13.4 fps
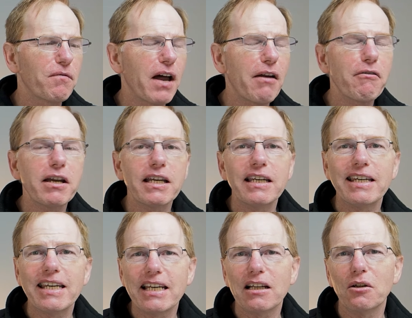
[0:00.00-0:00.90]
very
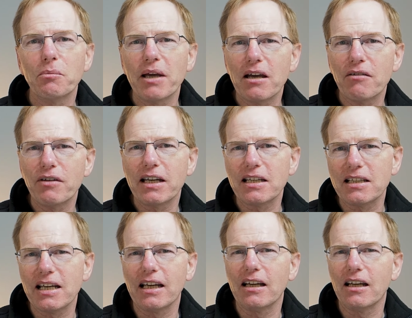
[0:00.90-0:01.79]
little bit of
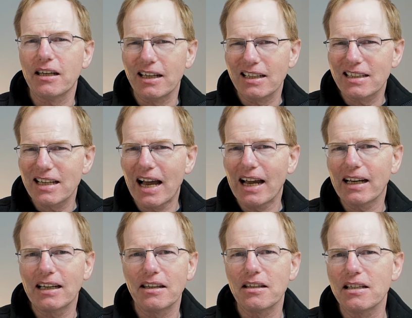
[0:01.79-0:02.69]
editing, and
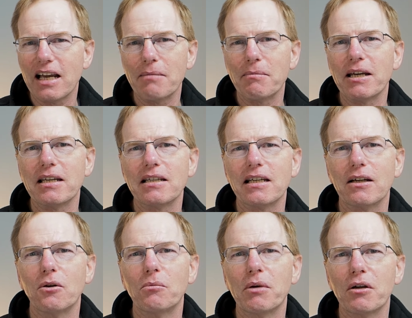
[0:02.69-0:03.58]
exactly the same
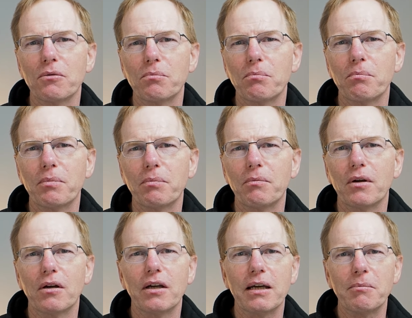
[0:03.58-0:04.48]
editing on both
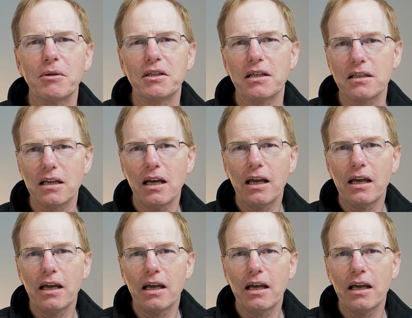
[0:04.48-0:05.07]
images,